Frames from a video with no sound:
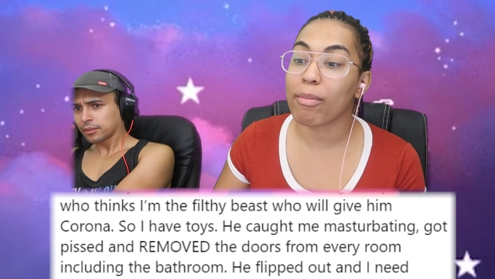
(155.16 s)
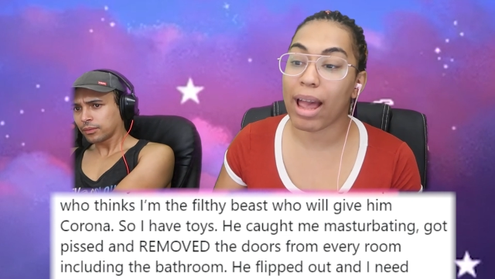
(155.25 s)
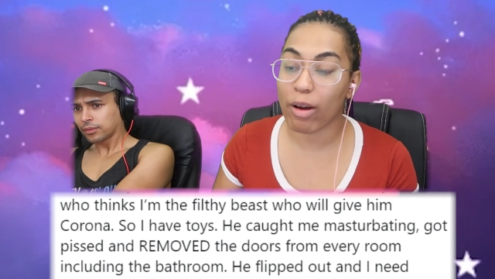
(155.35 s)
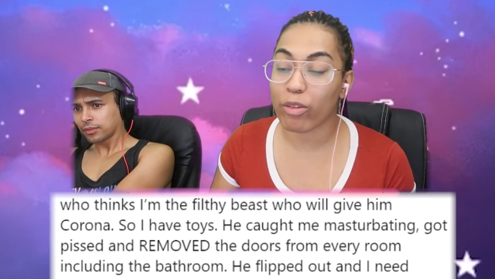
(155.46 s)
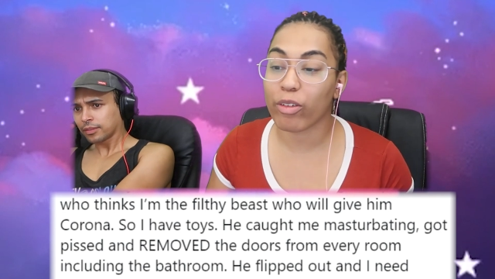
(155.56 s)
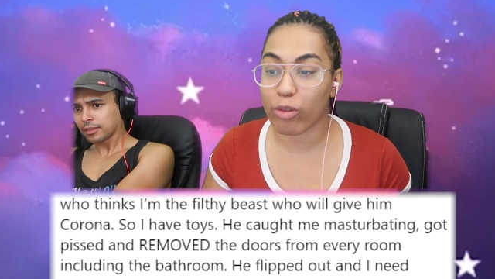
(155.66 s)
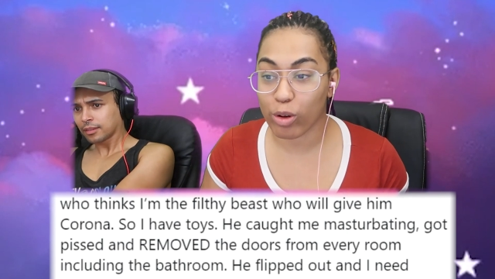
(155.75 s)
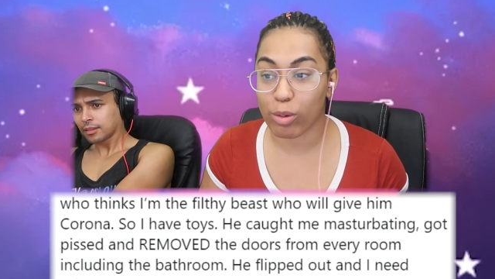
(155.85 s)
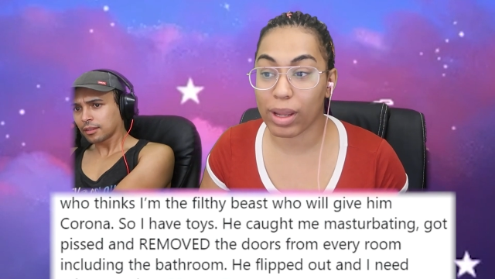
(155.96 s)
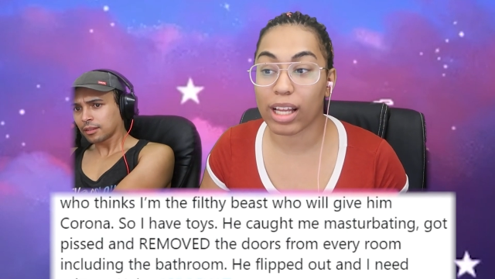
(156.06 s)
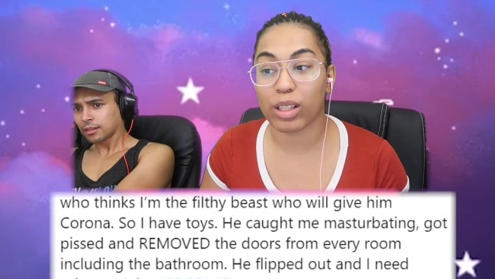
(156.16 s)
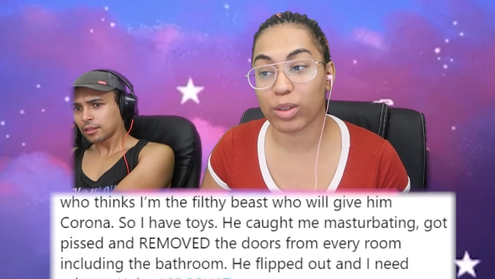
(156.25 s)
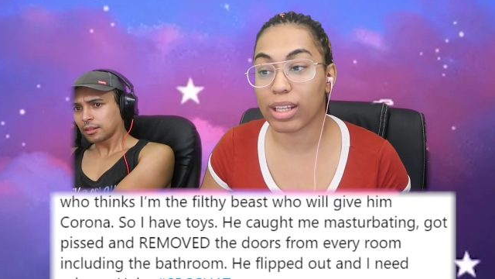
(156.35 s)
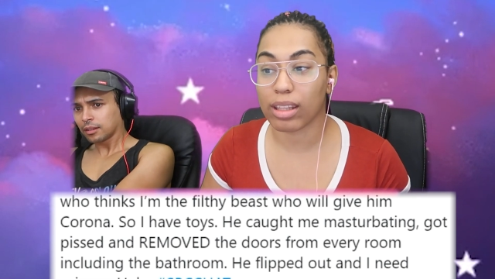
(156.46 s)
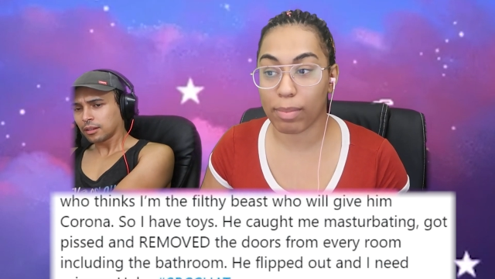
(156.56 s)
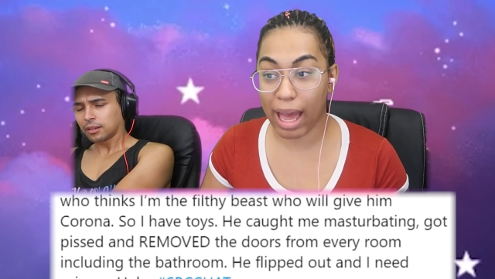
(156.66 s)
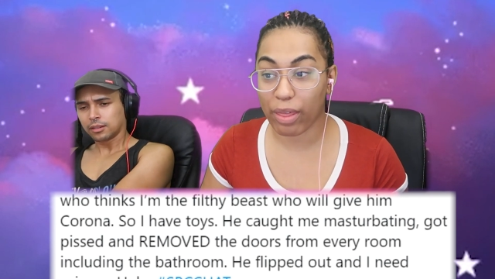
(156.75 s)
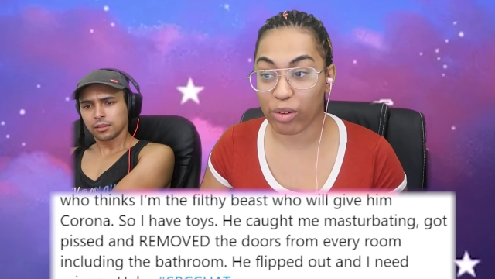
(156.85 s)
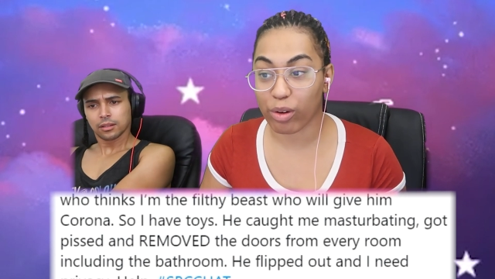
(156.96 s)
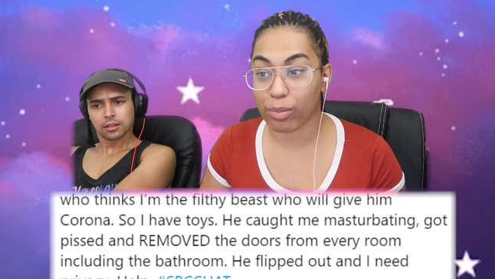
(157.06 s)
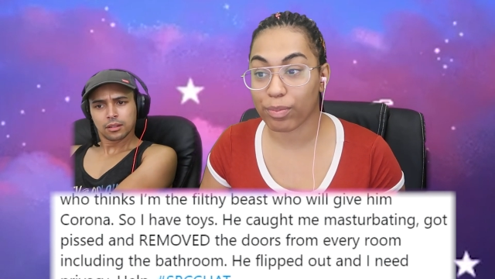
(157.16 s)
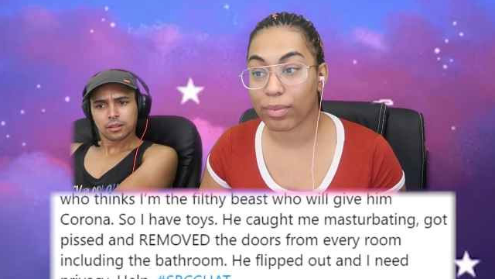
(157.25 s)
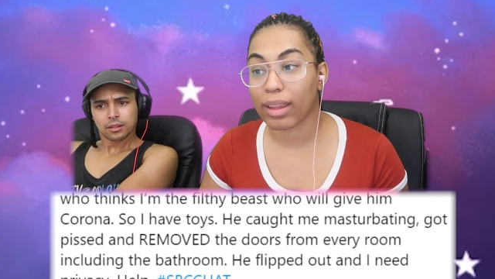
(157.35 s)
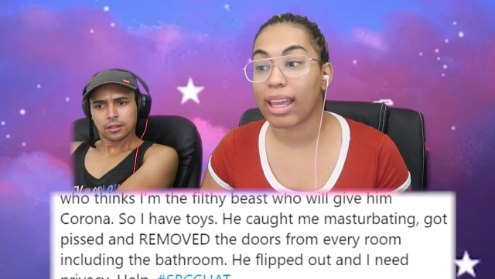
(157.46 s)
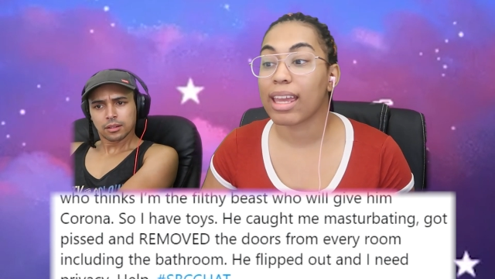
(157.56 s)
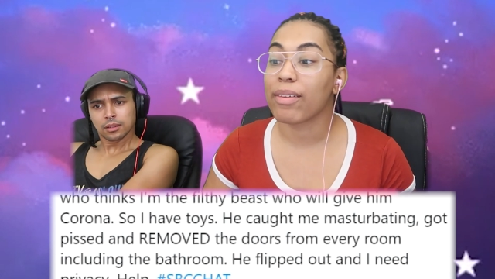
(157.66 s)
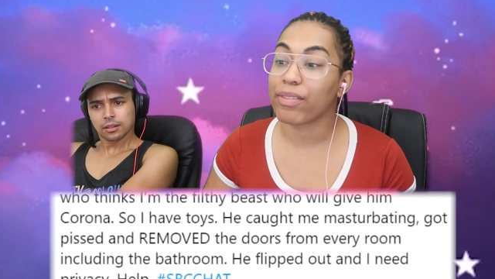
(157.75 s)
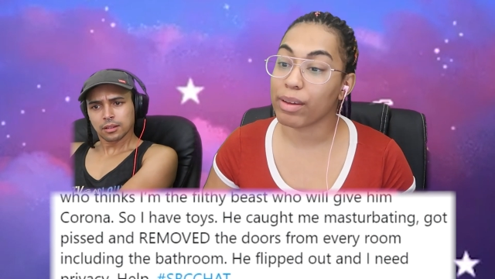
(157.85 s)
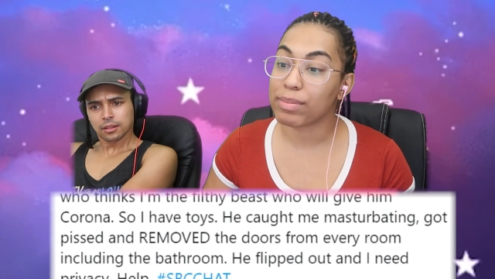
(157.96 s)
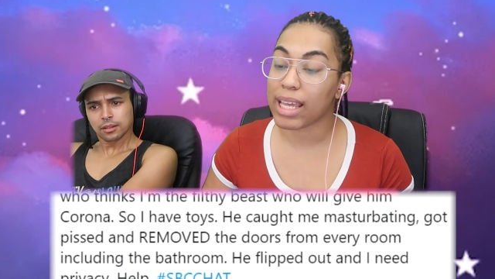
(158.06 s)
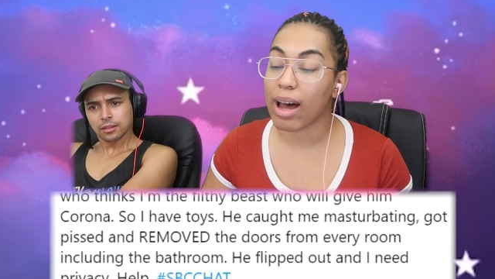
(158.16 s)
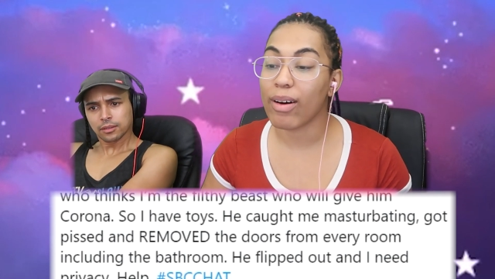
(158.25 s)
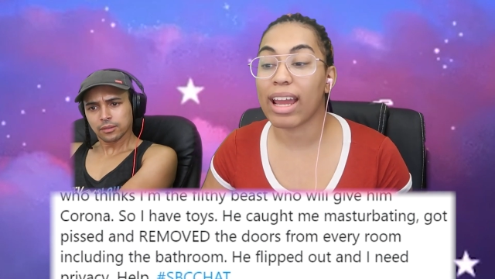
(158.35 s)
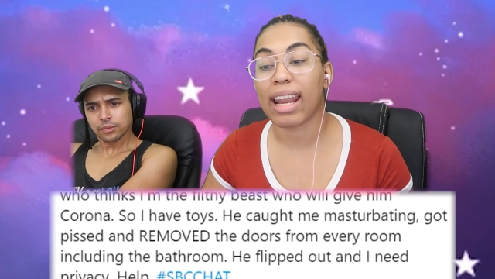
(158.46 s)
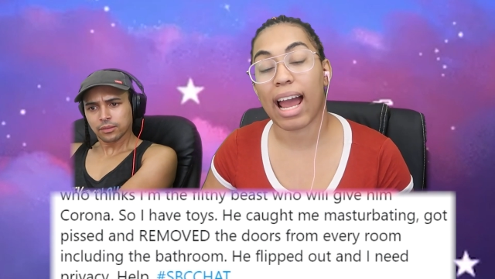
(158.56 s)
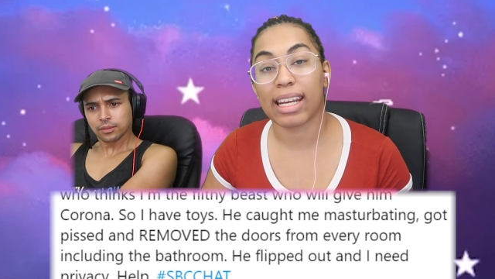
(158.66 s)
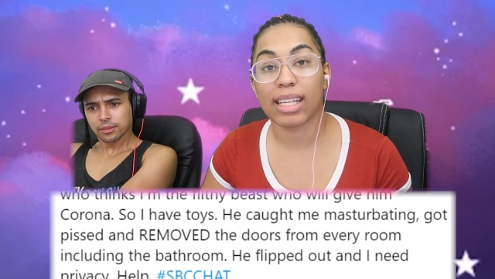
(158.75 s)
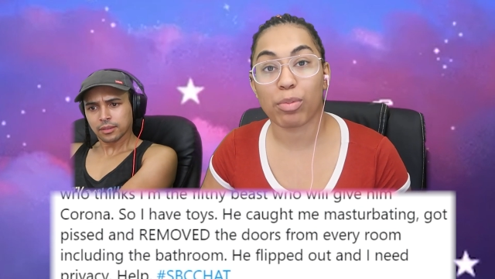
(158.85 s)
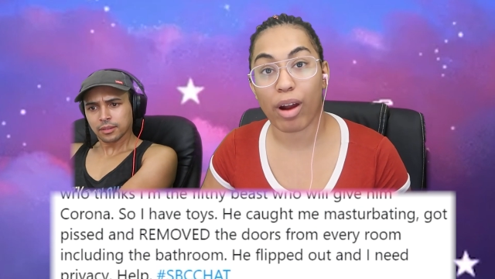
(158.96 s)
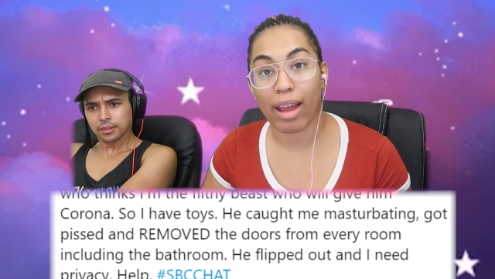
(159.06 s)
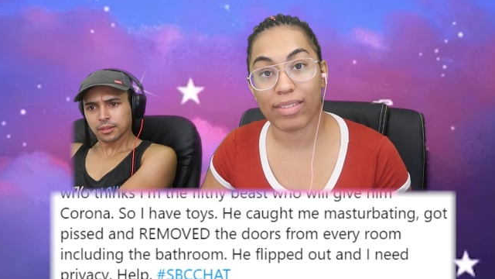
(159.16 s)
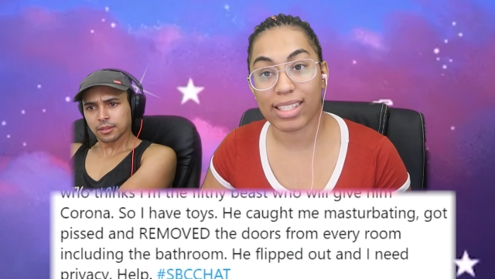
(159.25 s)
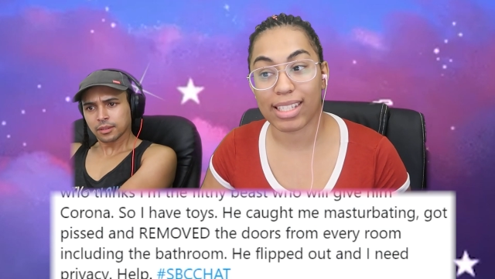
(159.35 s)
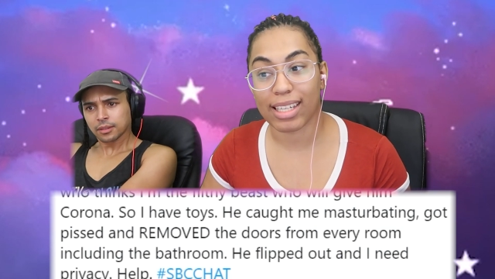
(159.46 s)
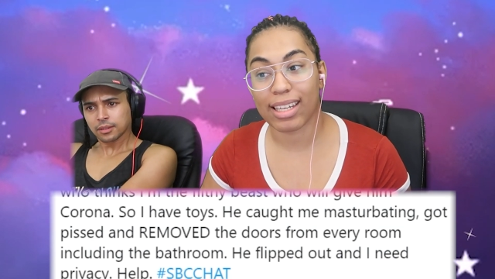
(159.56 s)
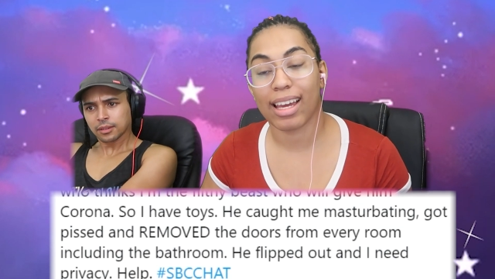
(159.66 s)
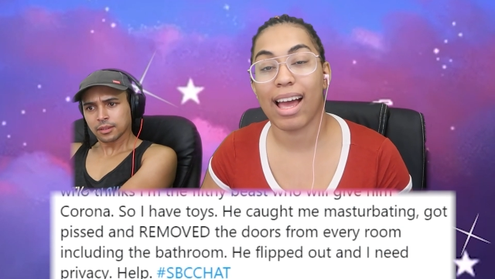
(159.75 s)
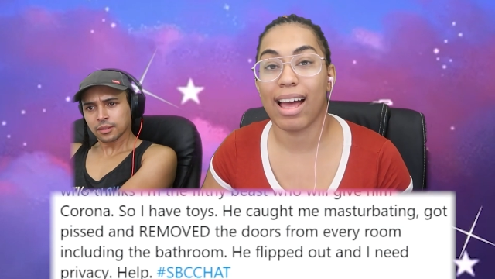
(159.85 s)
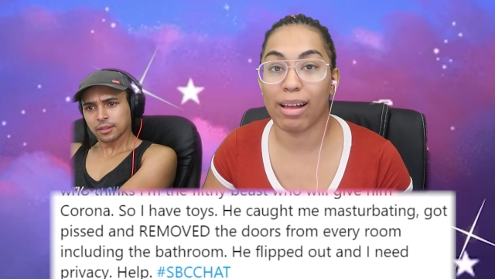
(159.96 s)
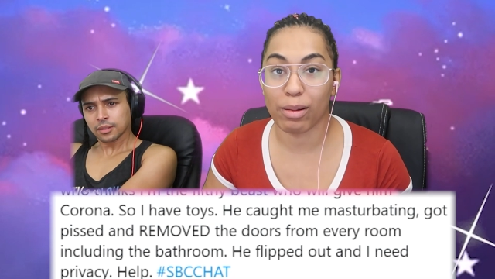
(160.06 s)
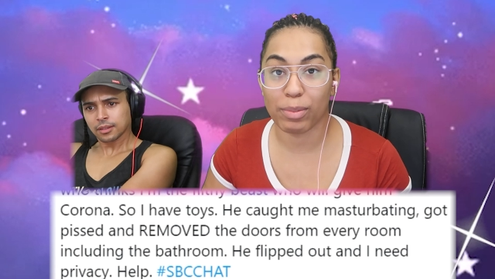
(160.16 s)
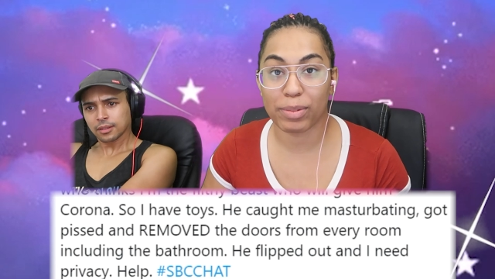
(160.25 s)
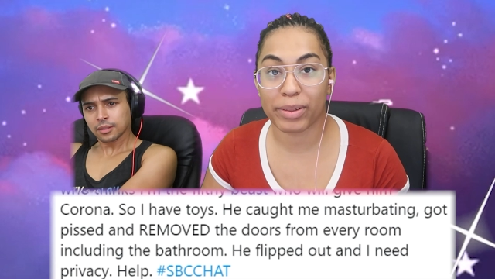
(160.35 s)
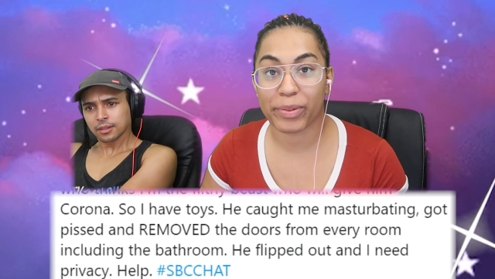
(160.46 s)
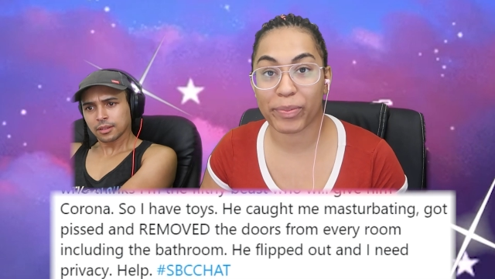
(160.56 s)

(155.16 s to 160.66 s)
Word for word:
Speaker 1: from every room, including the bathroom. He flipped out and I need privacy. Help.